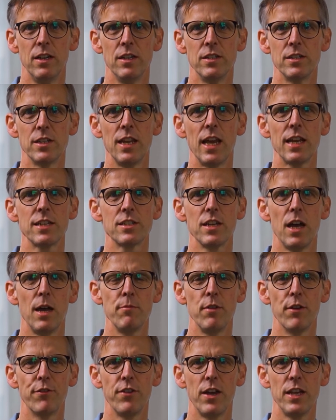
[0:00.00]
So next
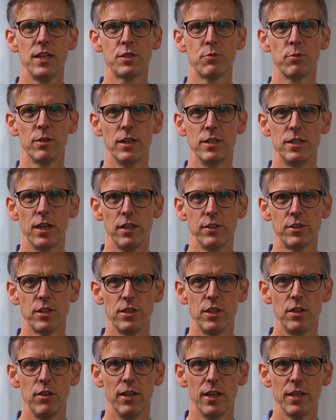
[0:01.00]
time you're faced with a dull
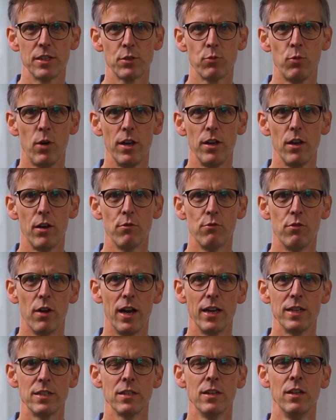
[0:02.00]
to-do list, why not
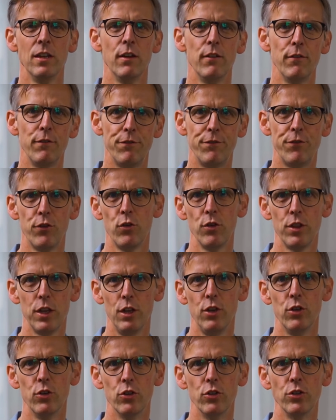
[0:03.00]
write "for the
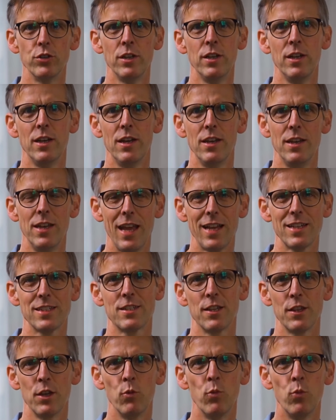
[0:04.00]
Lord" next
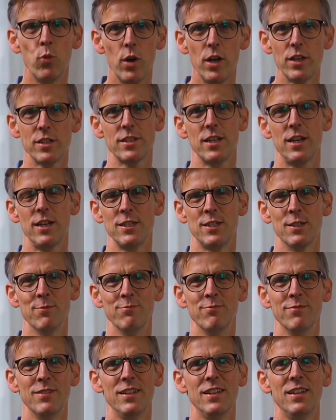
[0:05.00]
to the worst
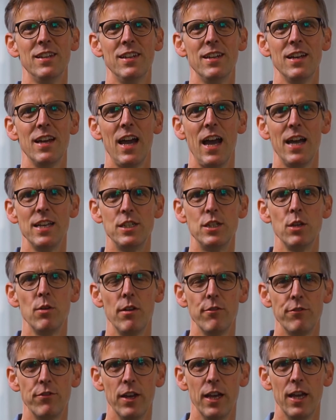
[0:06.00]
item and do
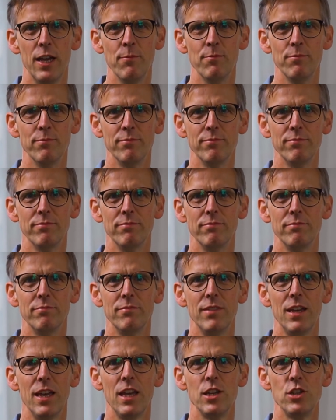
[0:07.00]
it for him?
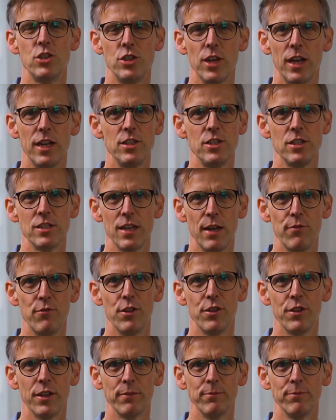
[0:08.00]
It changes
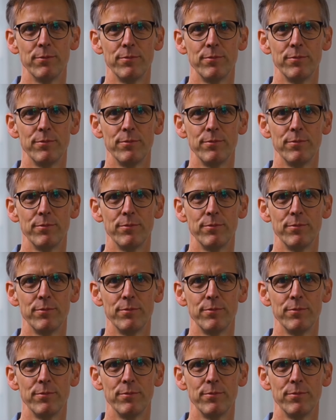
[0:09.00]
everything.